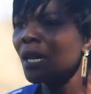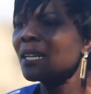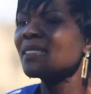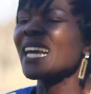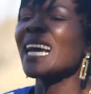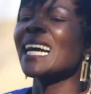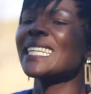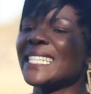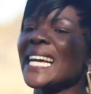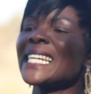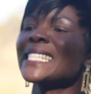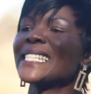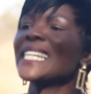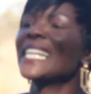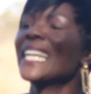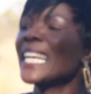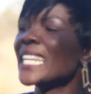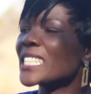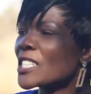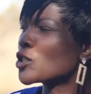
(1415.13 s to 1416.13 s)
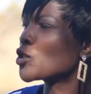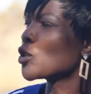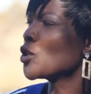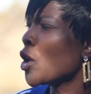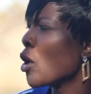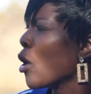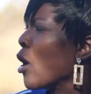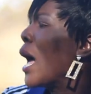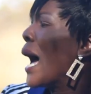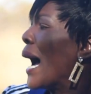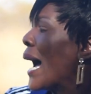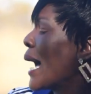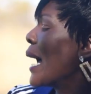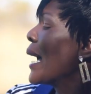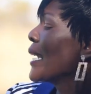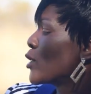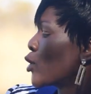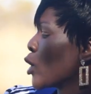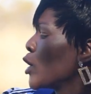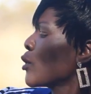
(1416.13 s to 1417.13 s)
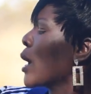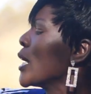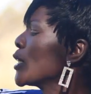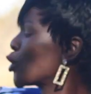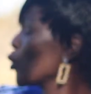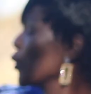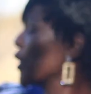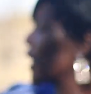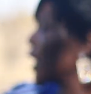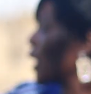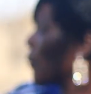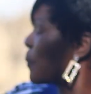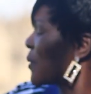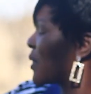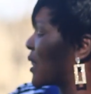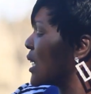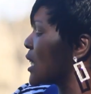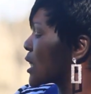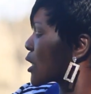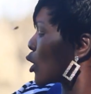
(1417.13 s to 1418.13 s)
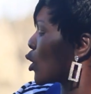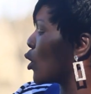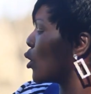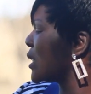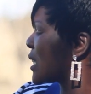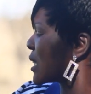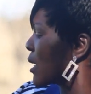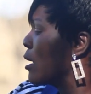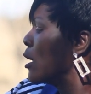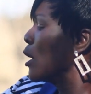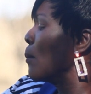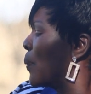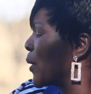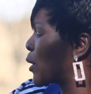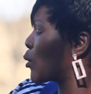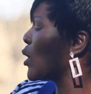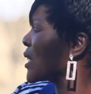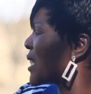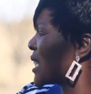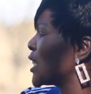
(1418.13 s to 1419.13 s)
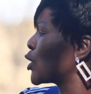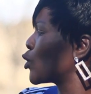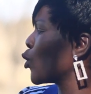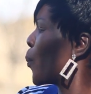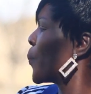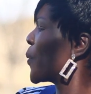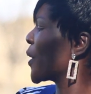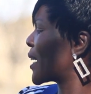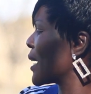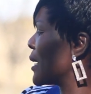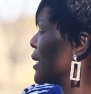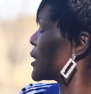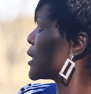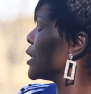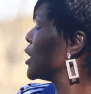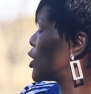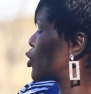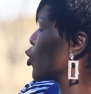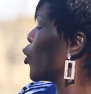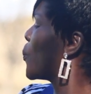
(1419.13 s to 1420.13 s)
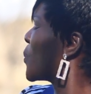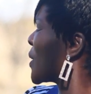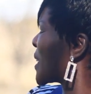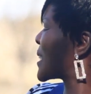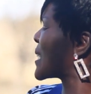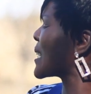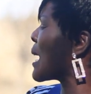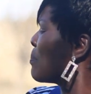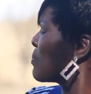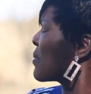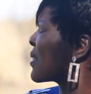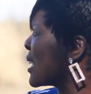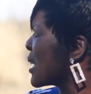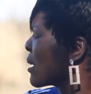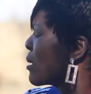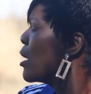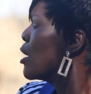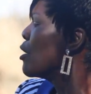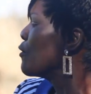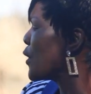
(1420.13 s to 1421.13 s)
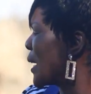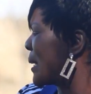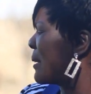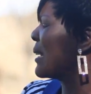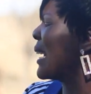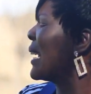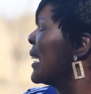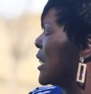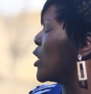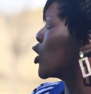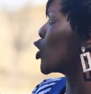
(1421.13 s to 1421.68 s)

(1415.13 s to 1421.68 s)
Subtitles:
They are just lazy to know, I don't want to yip these clothes because it will be something, a